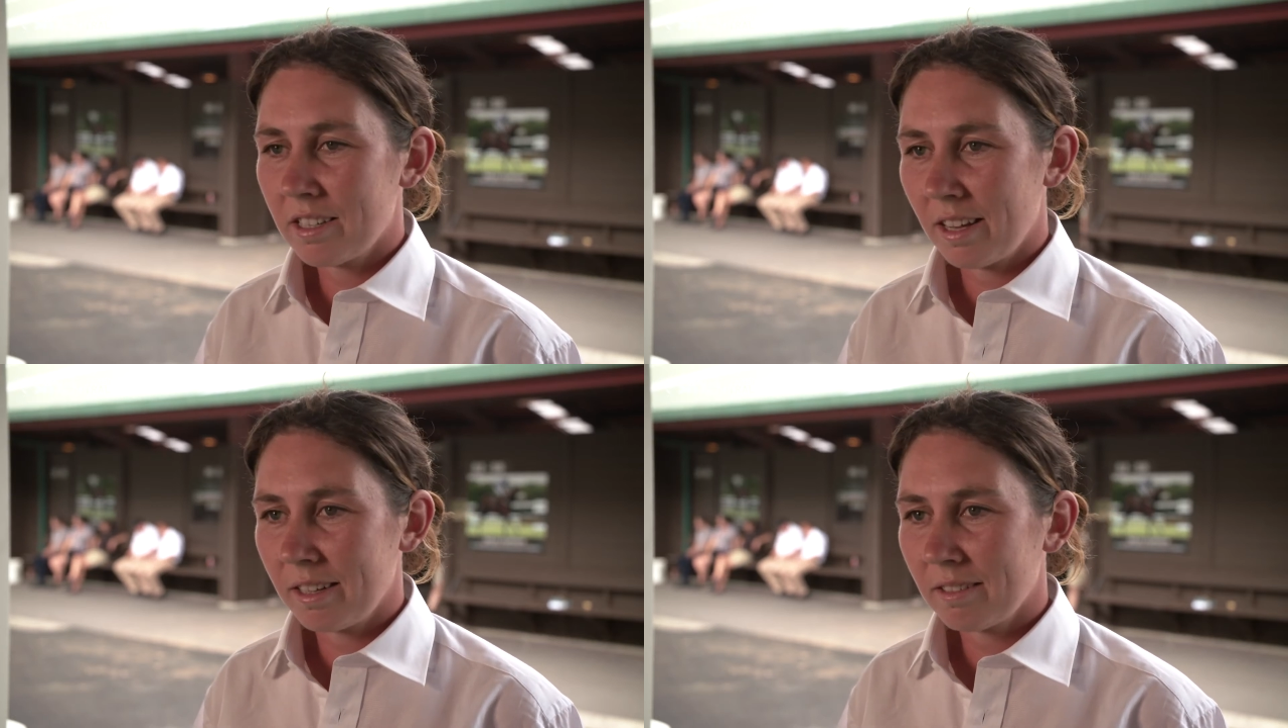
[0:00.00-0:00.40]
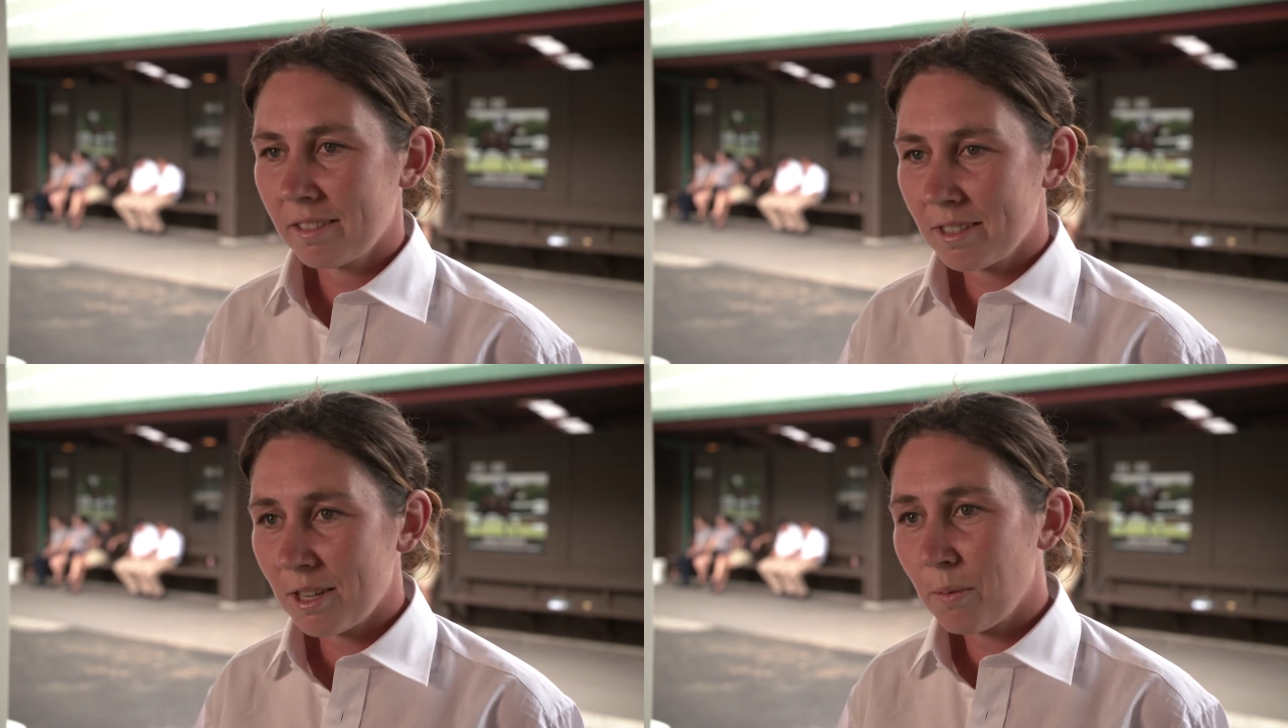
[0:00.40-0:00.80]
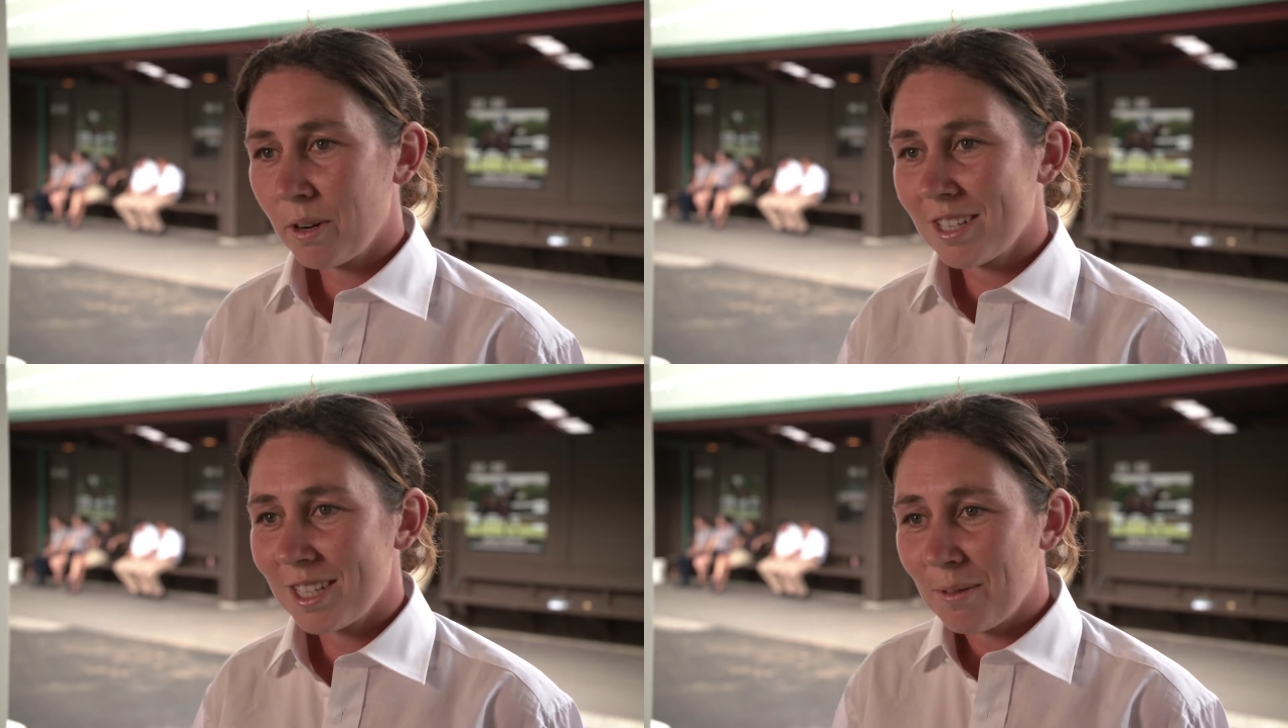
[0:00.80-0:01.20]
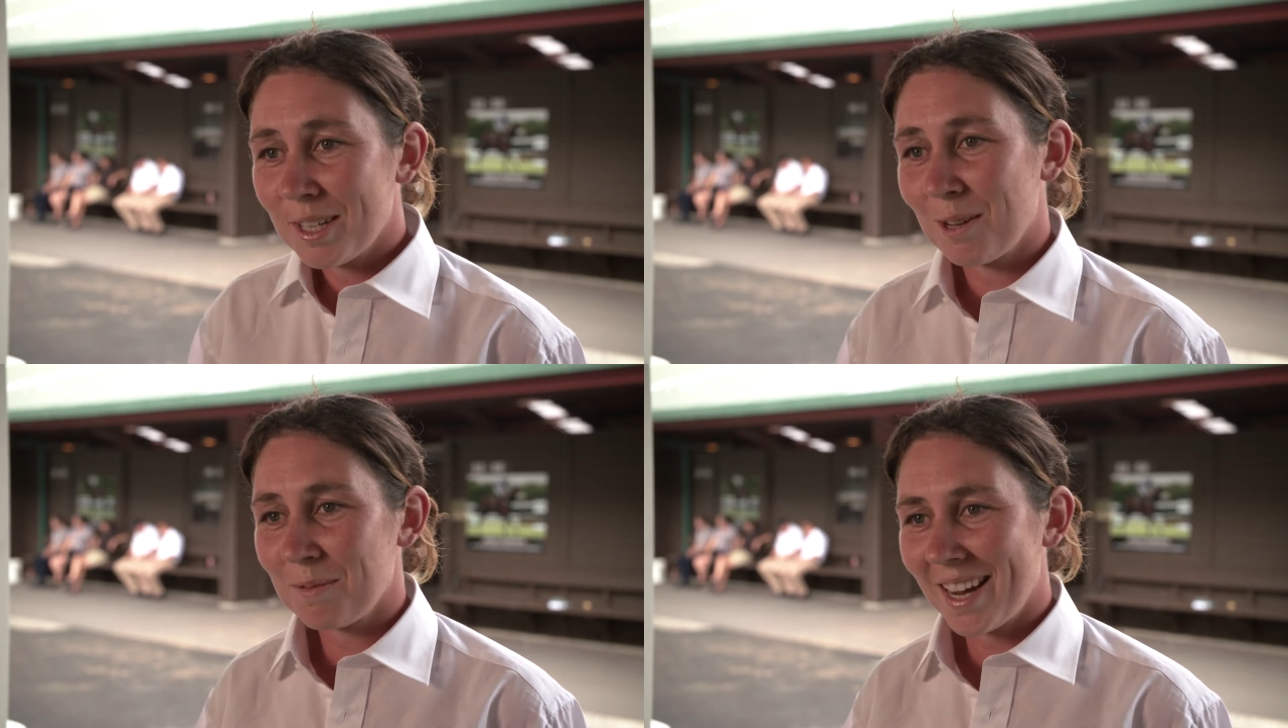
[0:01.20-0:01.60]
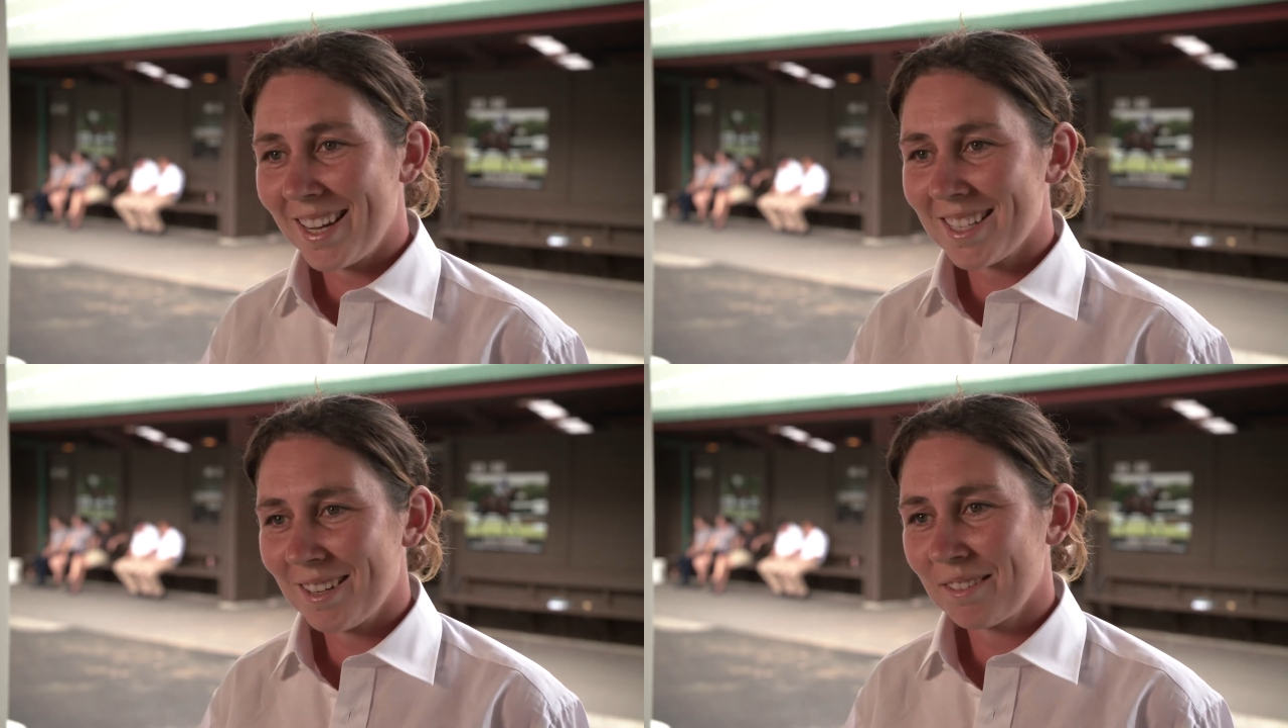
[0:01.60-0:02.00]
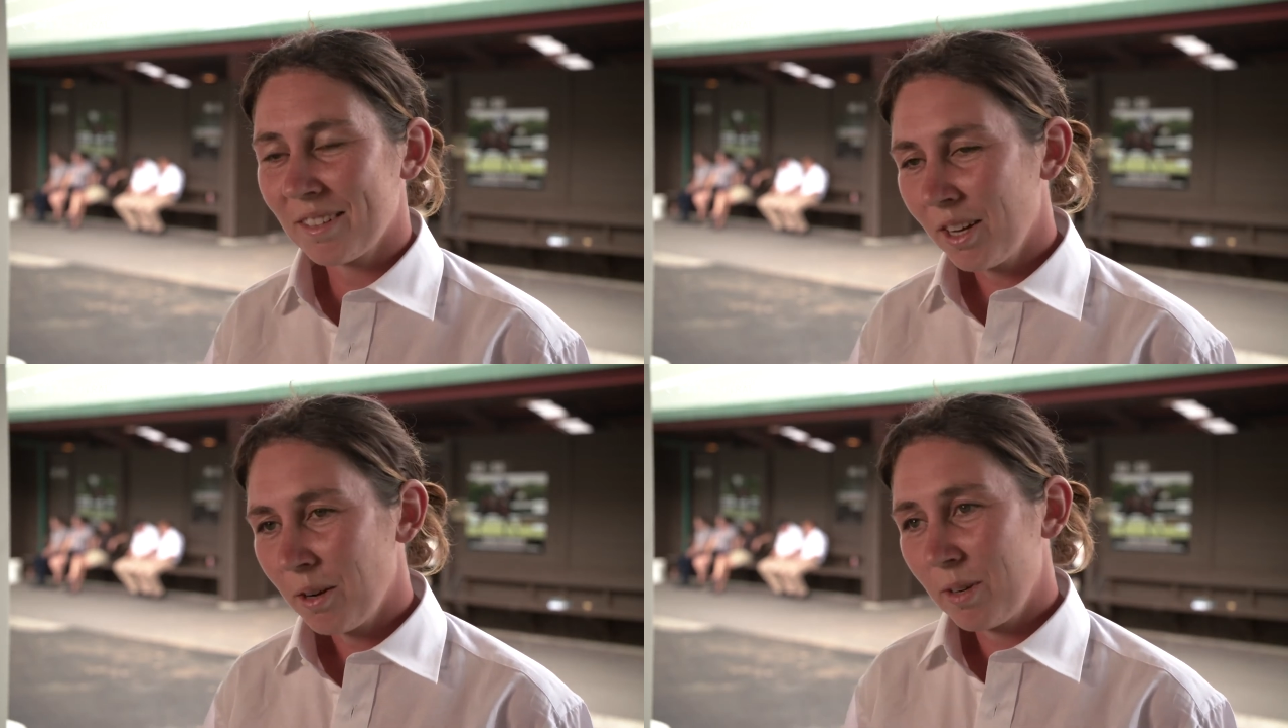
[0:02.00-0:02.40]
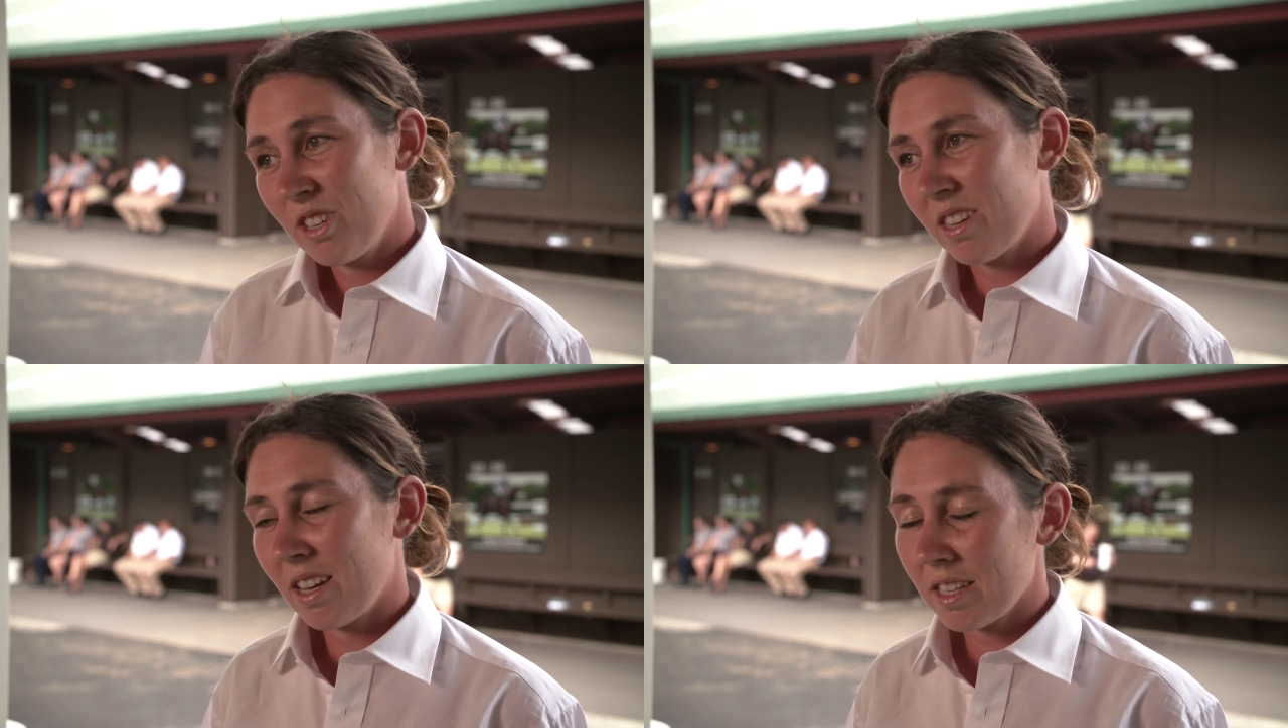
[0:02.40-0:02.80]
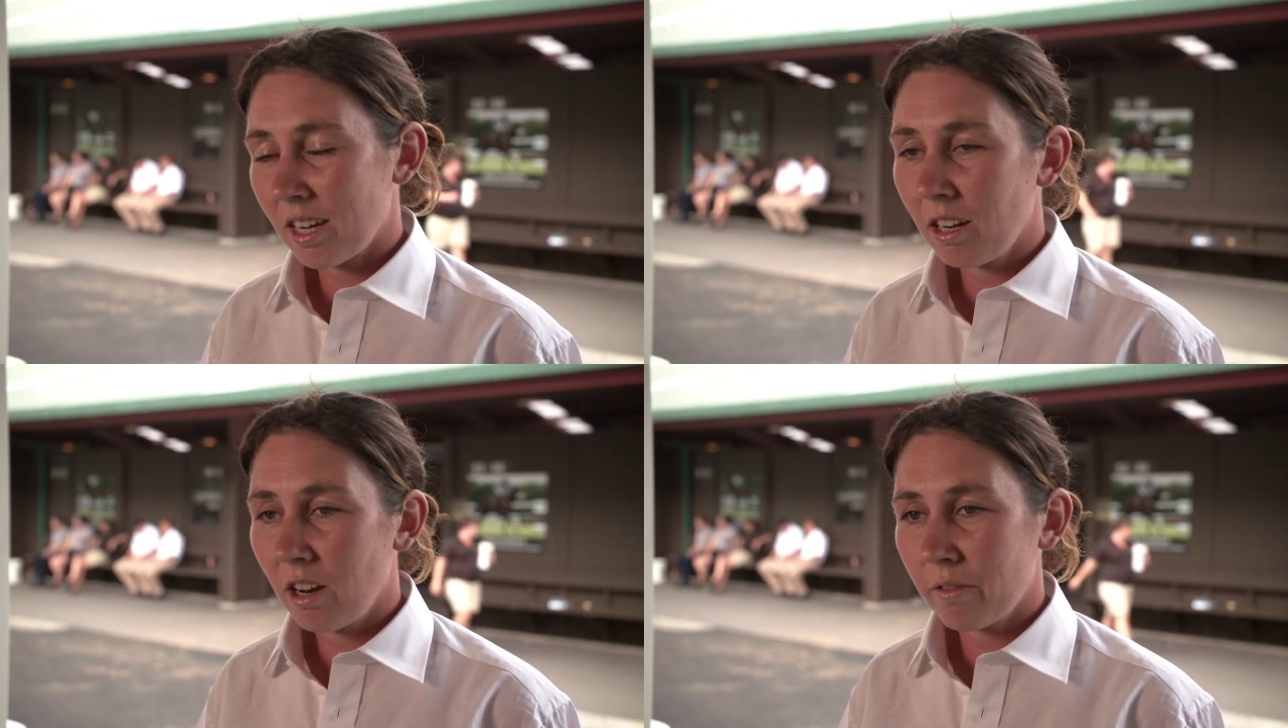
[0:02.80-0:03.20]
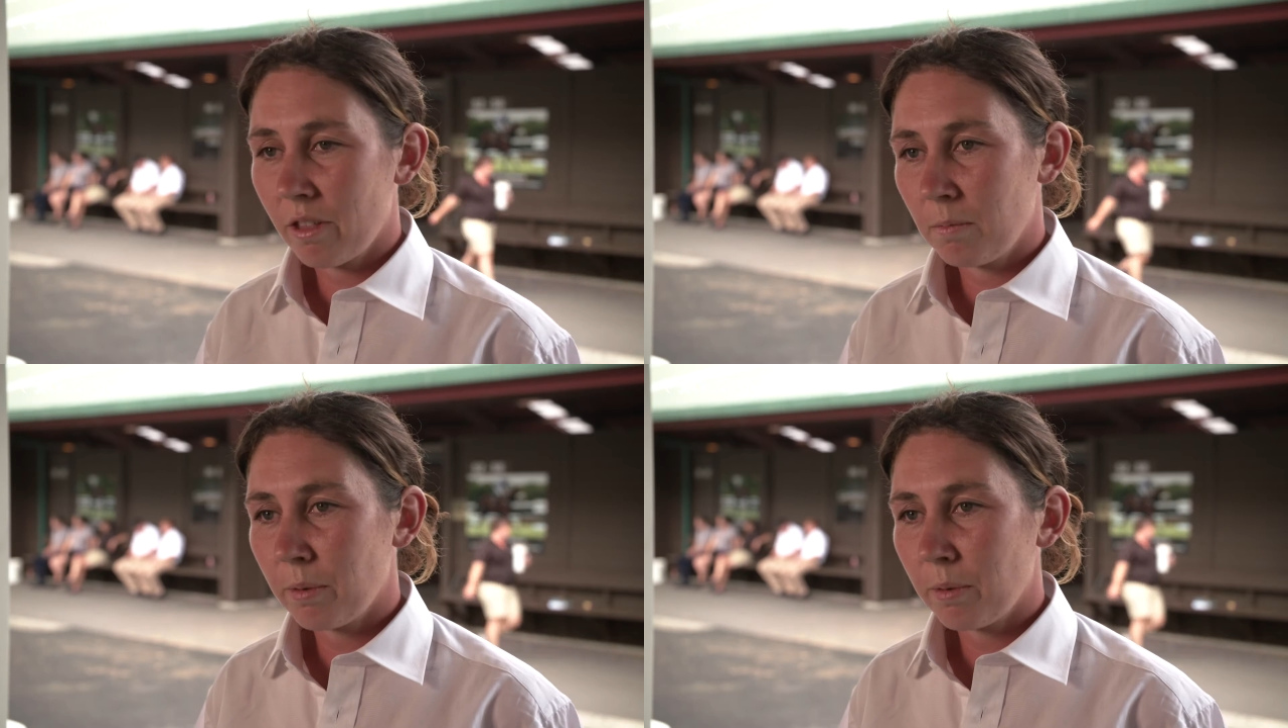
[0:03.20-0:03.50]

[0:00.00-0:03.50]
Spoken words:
They don't want to do it some days, and we're just asking a lot of them,